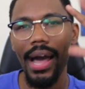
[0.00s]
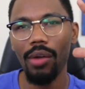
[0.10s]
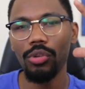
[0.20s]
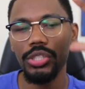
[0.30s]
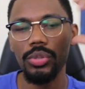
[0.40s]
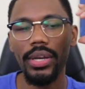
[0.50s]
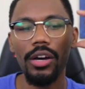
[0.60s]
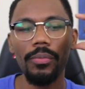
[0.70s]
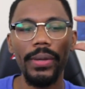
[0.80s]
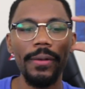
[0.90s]
I want you to
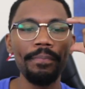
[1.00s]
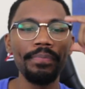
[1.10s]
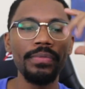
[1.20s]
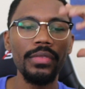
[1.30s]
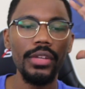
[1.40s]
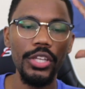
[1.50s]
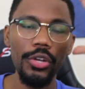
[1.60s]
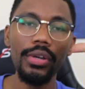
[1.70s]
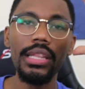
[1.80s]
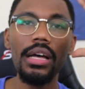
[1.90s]
help me,
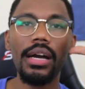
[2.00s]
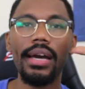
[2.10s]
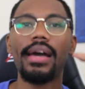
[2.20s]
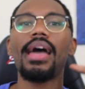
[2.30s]
you're in luck.